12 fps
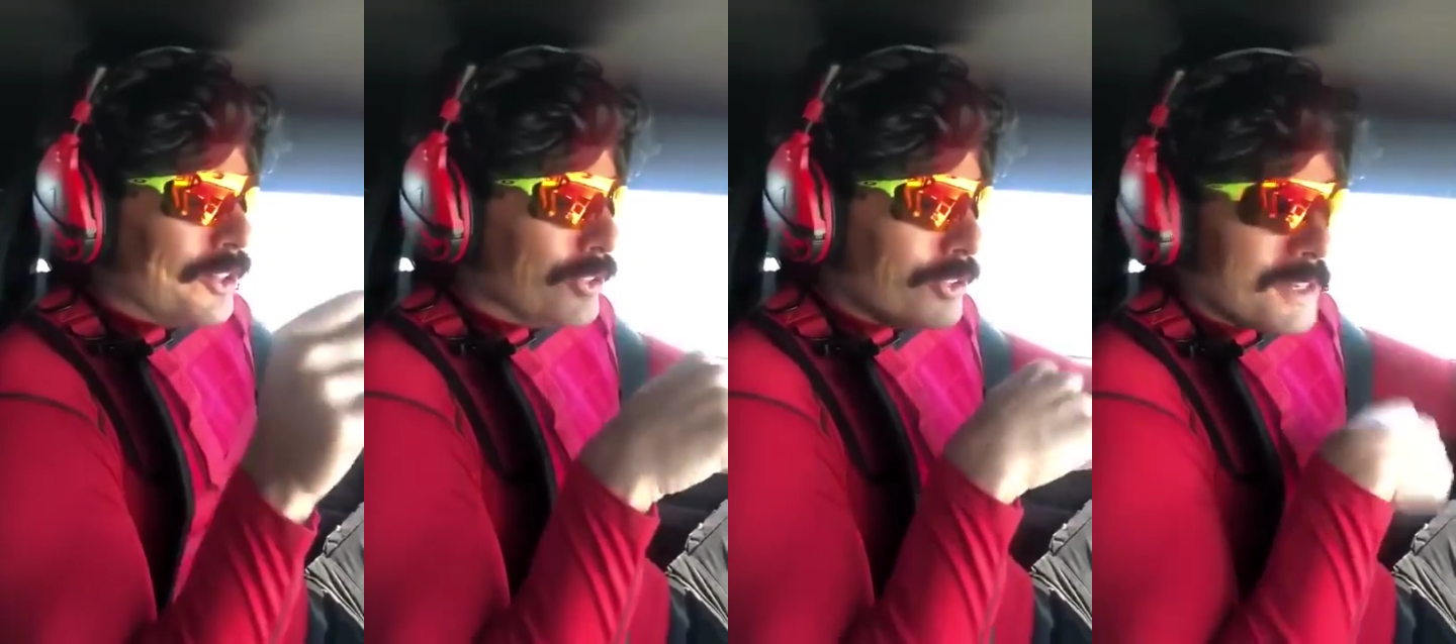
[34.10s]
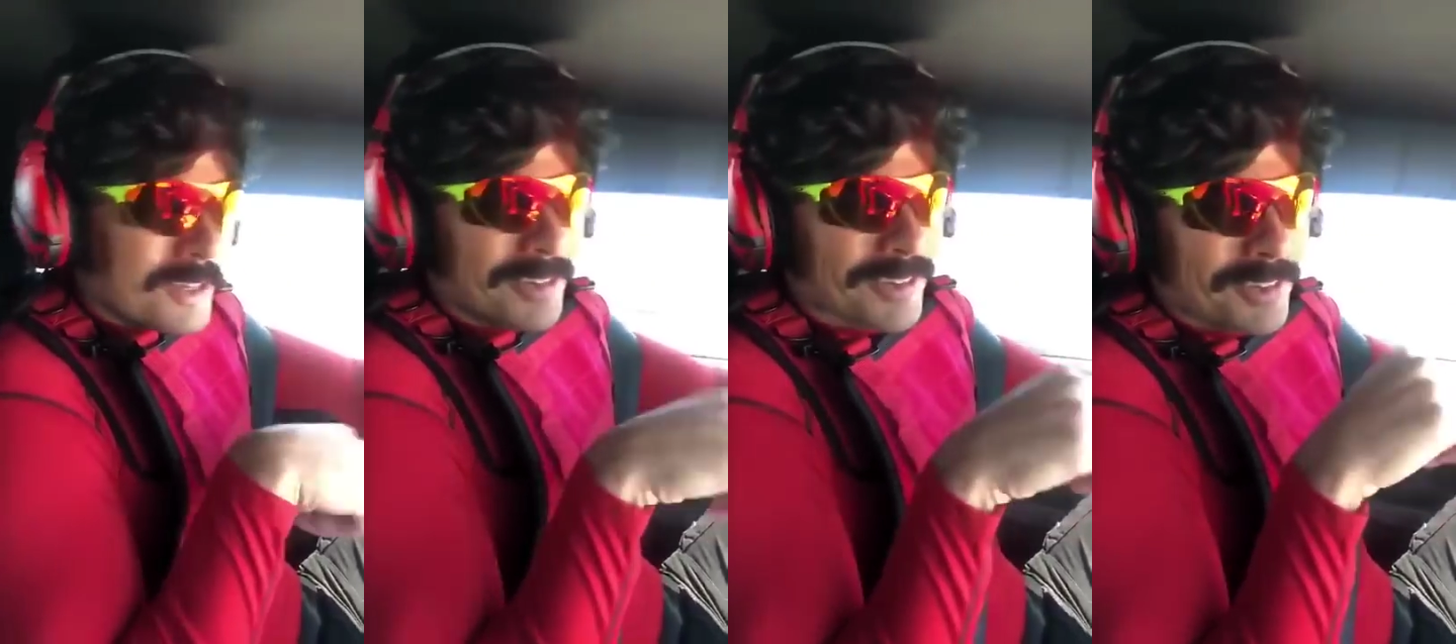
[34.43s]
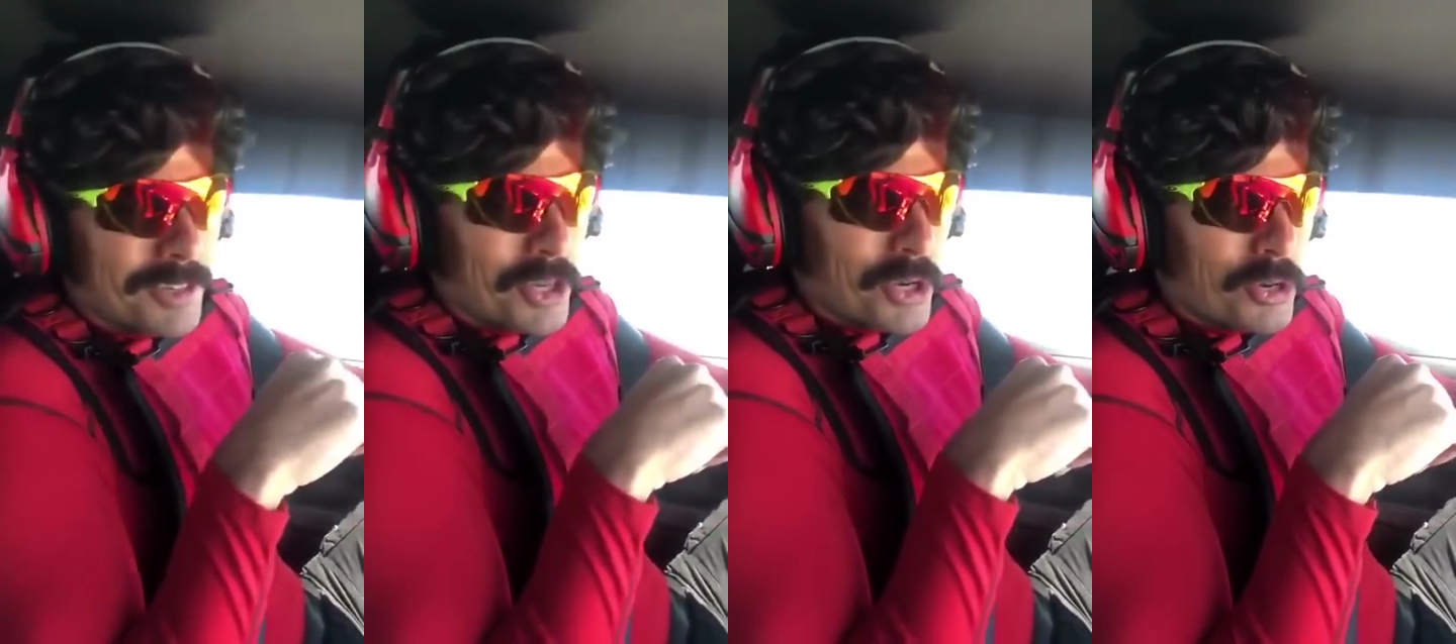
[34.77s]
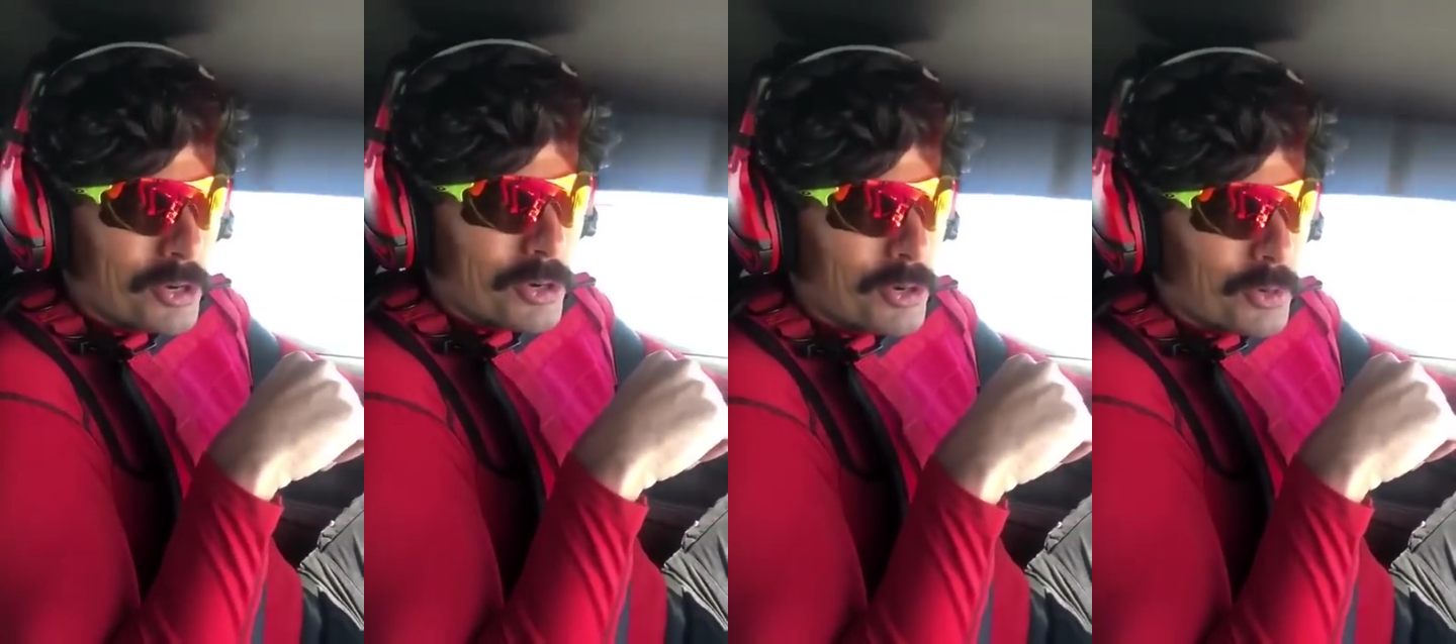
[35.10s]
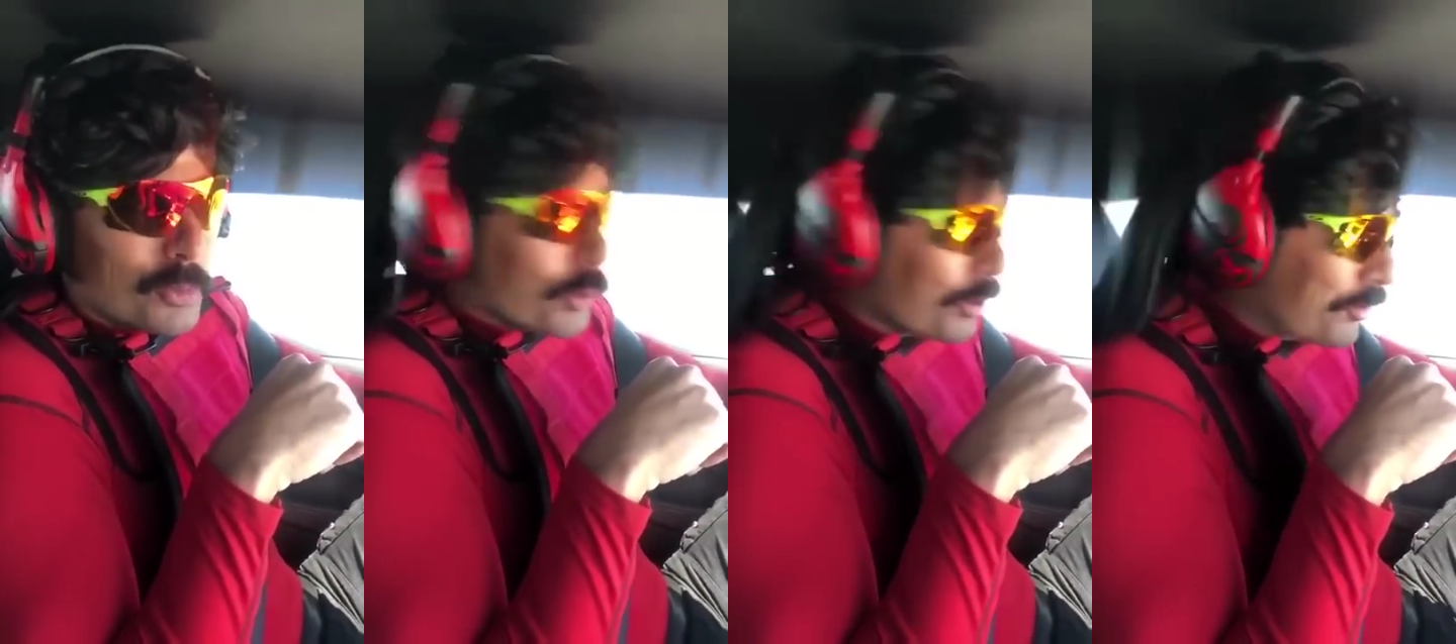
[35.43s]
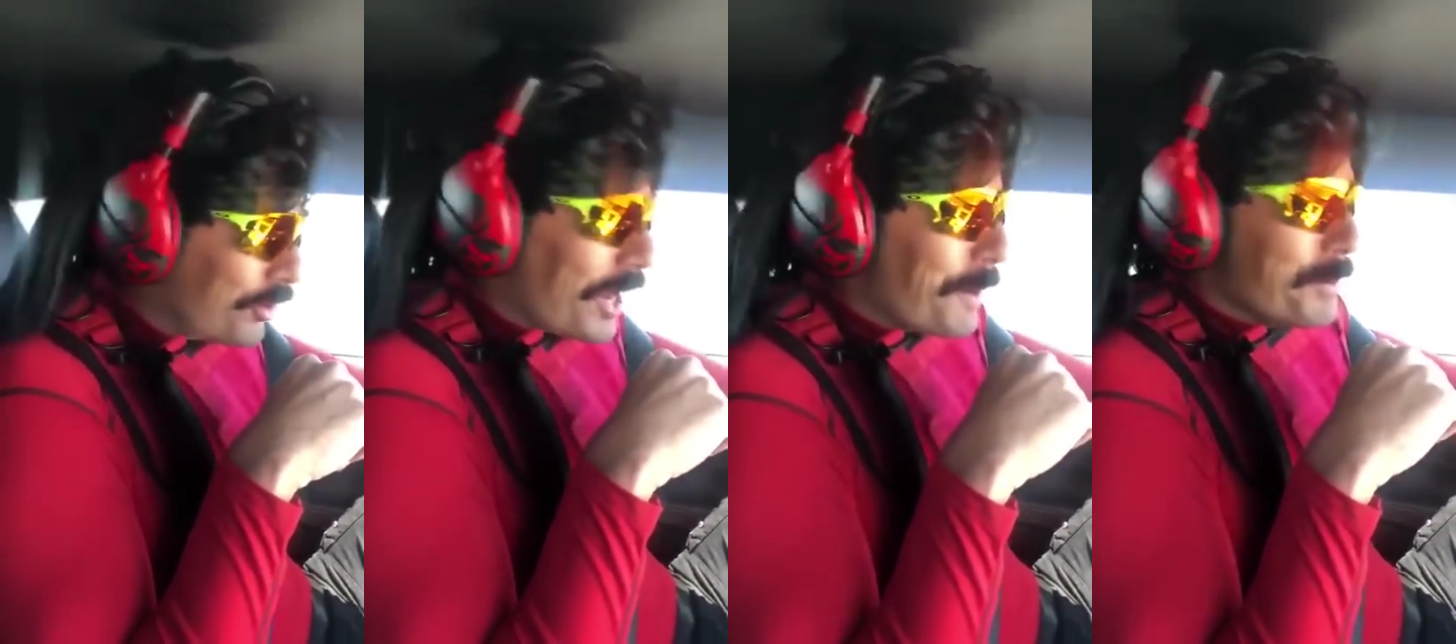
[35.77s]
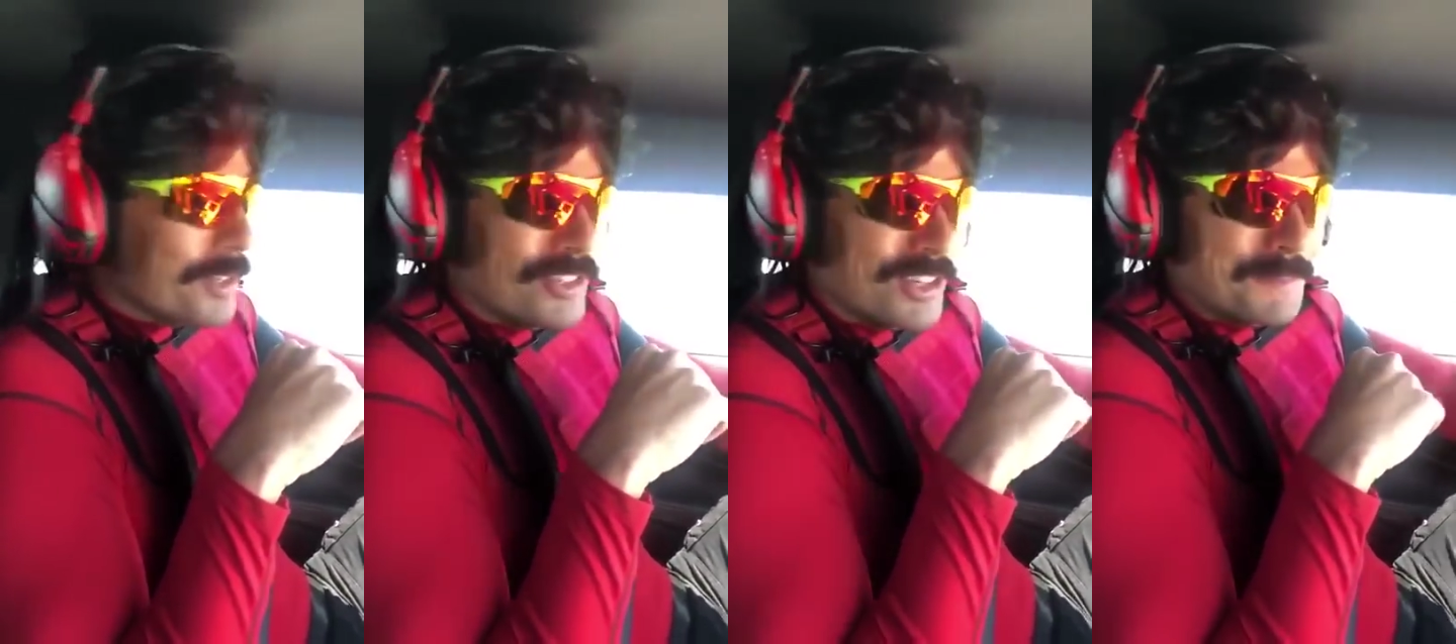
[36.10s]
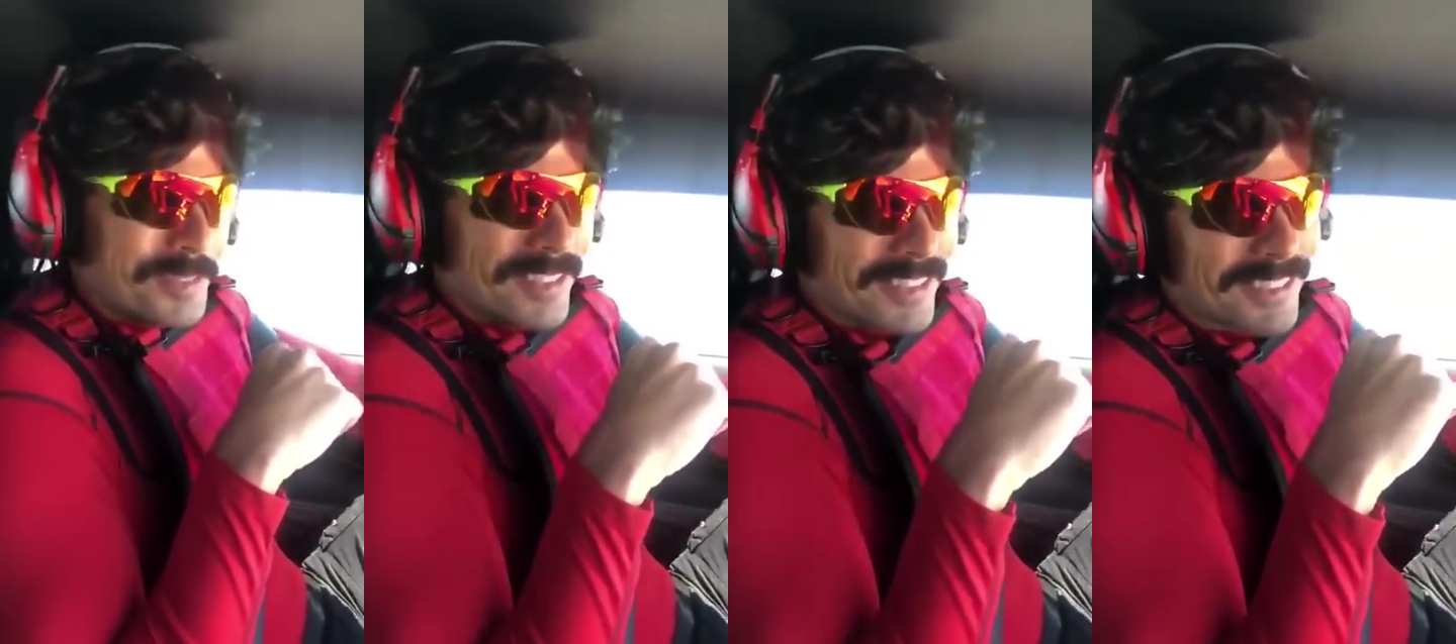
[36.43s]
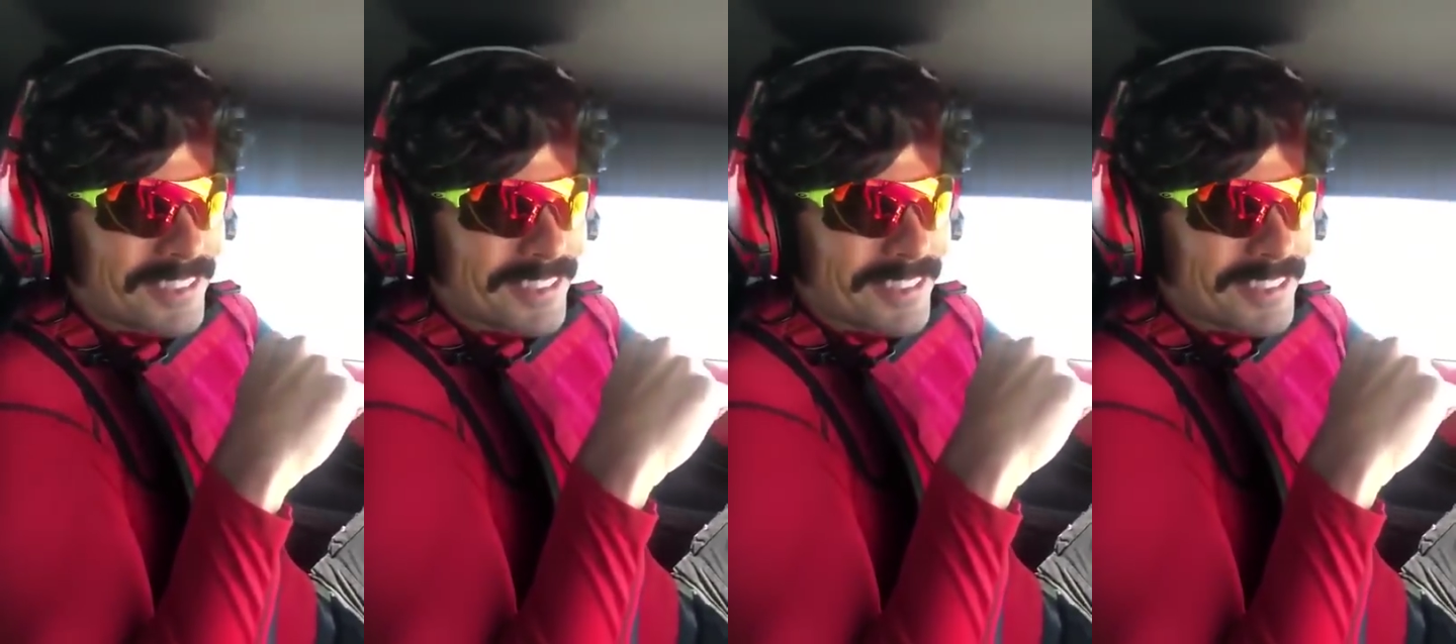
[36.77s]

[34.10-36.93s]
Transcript: Call of Duty World Championships,